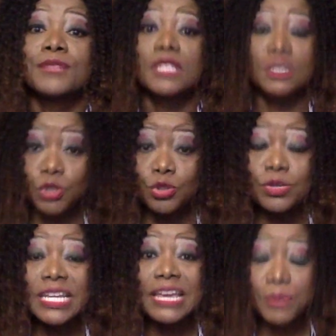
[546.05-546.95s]
They will
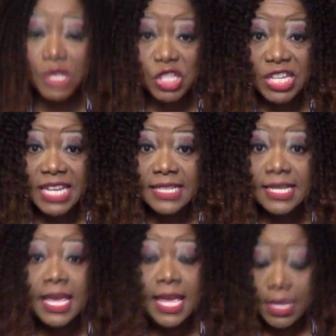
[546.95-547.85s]
truly appreciate it.
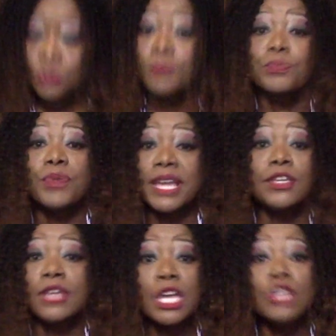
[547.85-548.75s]
You don't
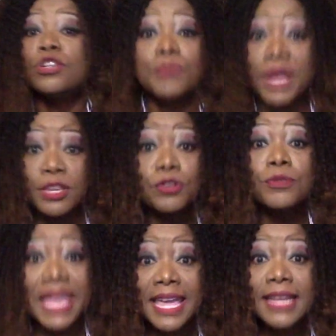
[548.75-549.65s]
prank your
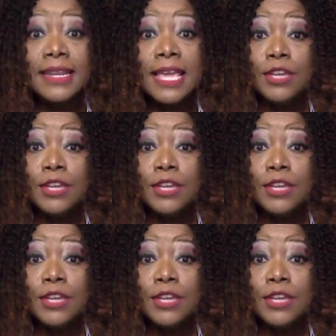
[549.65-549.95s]
man,